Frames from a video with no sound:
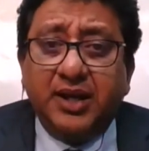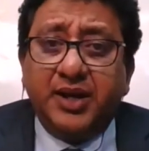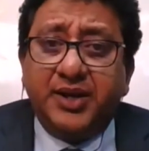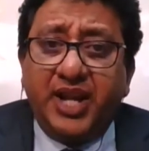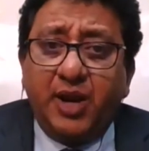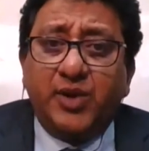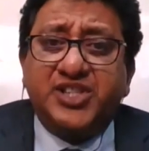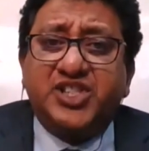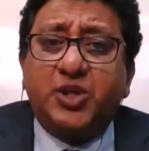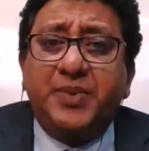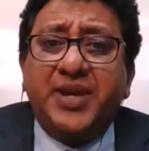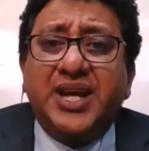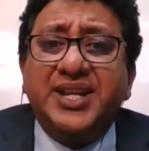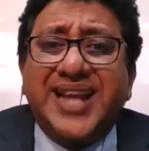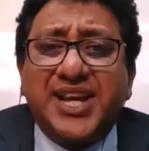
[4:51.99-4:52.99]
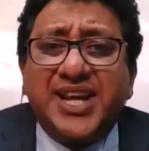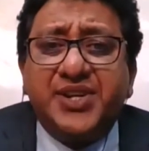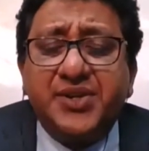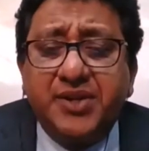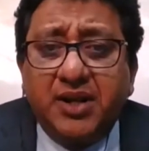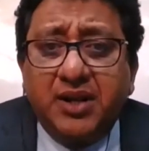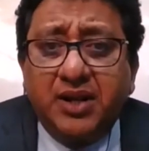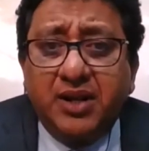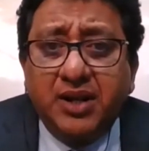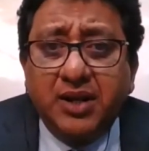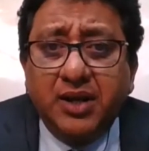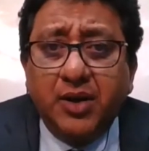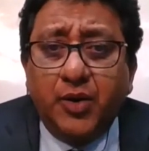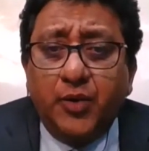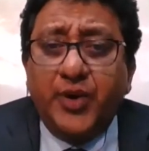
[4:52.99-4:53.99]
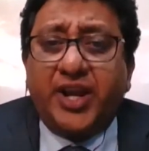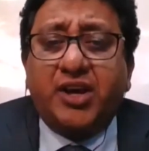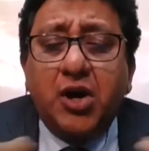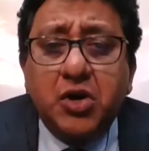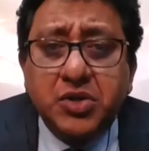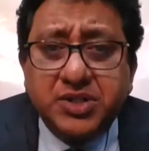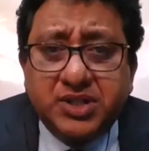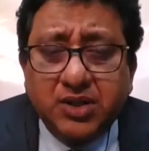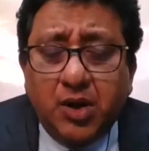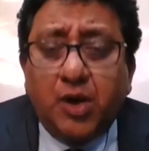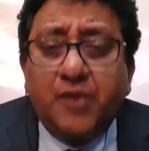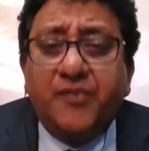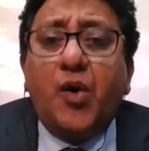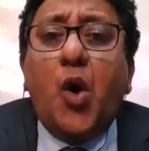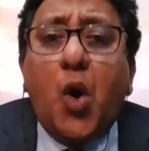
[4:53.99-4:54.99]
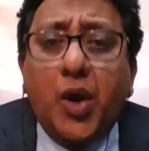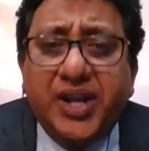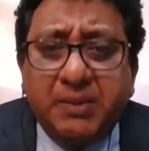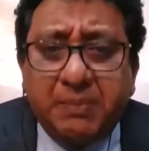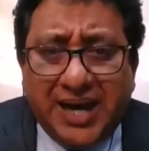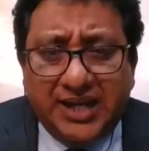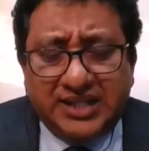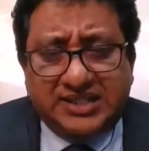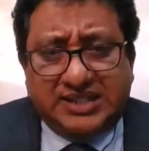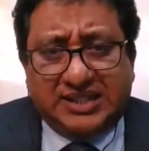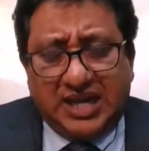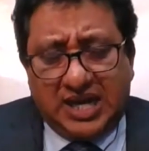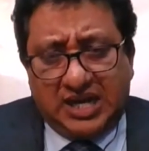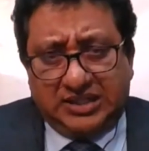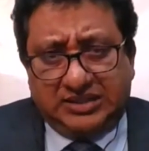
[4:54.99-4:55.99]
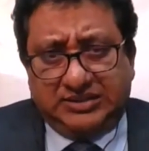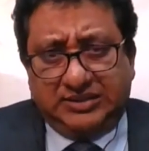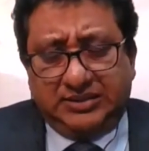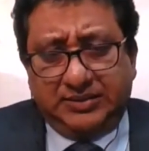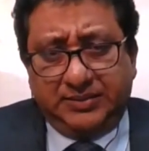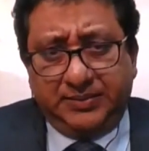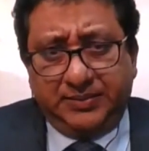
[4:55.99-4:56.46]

there was to be a national recount of all the ballots cast,